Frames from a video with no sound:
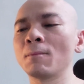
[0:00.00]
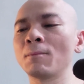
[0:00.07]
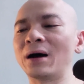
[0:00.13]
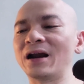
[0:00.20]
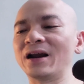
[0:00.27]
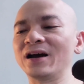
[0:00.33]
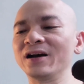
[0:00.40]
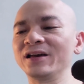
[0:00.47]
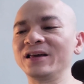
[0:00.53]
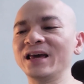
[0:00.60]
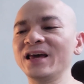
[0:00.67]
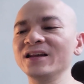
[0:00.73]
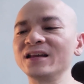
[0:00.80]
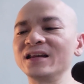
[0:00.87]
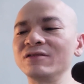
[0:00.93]
But
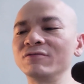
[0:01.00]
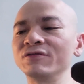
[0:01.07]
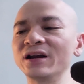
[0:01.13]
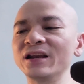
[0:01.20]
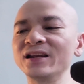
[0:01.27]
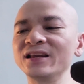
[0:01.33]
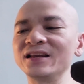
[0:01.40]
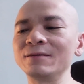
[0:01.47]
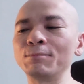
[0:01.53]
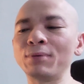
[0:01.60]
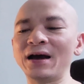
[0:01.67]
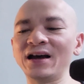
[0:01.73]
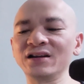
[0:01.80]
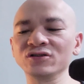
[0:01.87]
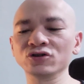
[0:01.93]
again, it really
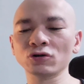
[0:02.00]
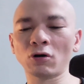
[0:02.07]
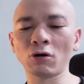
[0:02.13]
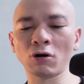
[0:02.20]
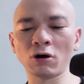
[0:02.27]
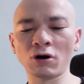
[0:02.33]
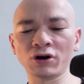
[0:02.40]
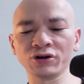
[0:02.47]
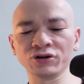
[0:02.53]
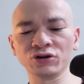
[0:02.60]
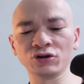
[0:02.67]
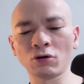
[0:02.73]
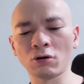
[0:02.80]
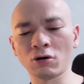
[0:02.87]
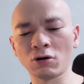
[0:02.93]
depends on
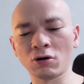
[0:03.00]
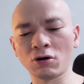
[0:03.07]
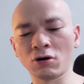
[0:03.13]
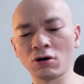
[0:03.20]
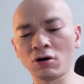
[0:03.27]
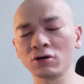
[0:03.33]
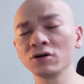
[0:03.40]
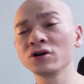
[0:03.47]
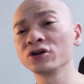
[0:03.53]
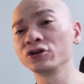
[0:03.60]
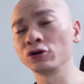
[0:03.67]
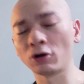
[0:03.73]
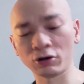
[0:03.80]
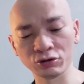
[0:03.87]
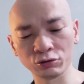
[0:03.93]

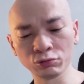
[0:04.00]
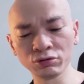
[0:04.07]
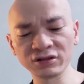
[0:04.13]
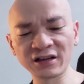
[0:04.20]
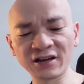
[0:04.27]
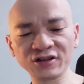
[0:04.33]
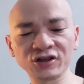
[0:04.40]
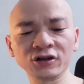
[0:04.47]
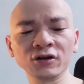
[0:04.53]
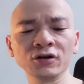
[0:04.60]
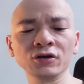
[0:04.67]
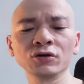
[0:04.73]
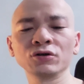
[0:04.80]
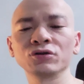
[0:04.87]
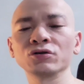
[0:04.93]
your usage.
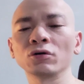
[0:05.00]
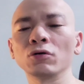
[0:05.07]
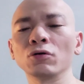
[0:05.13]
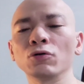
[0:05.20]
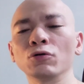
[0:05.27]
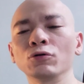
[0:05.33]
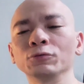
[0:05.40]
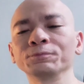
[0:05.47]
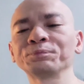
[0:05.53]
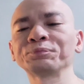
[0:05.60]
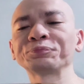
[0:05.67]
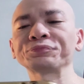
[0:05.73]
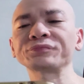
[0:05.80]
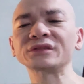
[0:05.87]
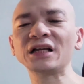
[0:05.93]
So
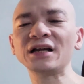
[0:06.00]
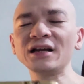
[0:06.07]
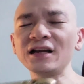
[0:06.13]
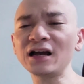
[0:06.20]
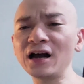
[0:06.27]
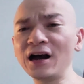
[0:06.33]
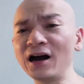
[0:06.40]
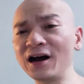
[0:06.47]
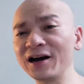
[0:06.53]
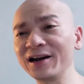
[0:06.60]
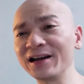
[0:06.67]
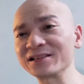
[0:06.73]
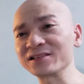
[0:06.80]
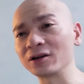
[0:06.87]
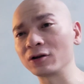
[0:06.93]

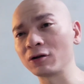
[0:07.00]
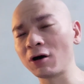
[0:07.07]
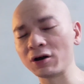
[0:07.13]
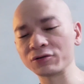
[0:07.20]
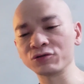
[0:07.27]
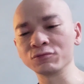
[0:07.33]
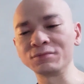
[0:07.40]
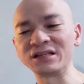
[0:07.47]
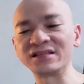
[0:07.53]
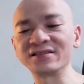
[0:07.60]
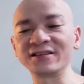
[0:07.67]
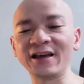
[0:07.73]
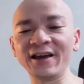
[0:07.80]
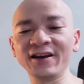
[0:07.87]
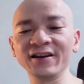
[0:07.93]
there's a lot to be
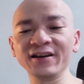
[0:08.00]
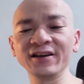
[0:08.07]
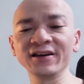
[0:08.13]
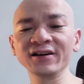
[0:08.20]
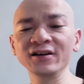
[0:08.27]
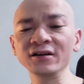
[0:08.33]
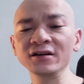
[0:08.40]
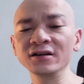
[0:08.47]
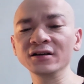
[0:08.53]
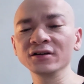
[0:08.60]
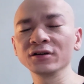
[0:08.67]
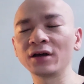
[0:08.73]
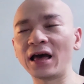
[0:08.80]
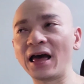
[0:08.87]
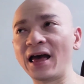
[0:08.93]
said here,
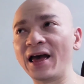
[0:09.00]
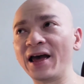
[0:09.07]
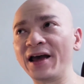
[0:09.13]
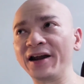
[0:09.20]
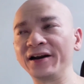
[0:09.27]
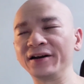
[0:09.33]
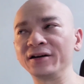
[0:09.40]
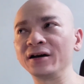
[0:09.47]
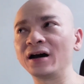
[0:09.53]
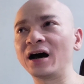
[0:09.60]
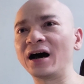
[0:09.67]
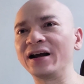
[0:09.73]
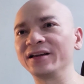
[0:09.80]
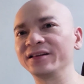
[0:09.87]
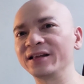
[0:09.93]
and
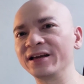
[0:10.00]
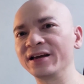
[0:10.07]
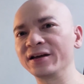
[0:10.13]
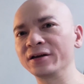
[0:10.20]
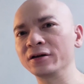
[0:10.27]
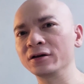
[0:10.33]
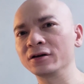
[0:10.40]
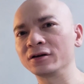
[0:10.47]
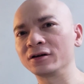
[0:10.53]
I think